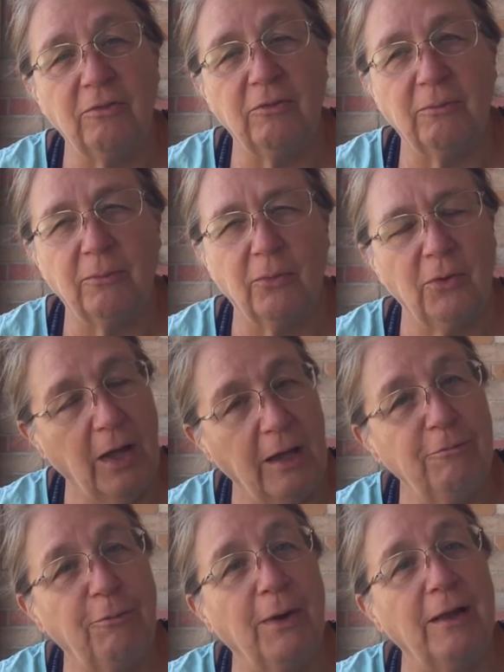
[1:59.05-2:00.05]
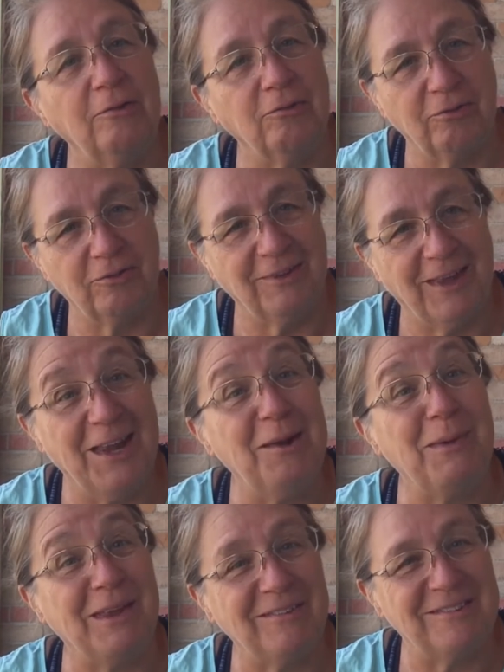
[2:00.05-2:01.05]
or not friends,
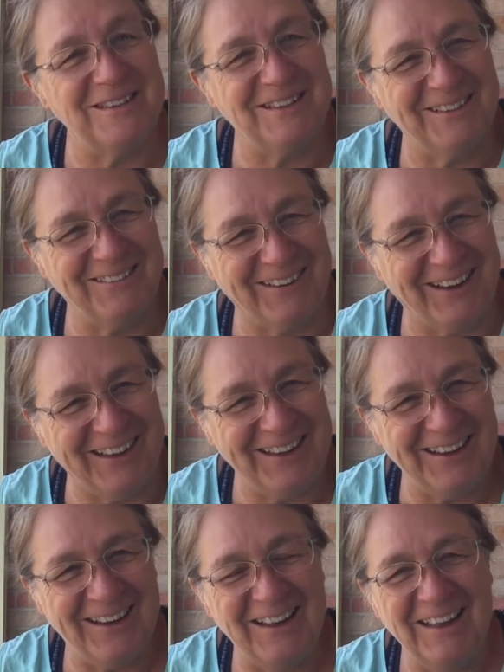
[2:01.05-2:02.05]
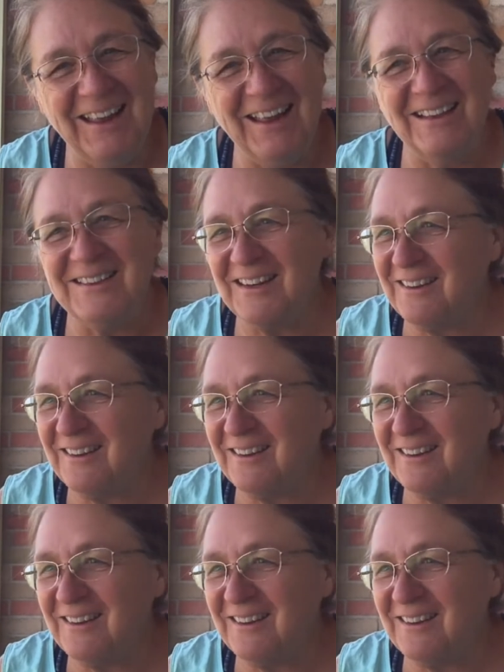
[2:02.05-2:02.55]
enemies, right? The little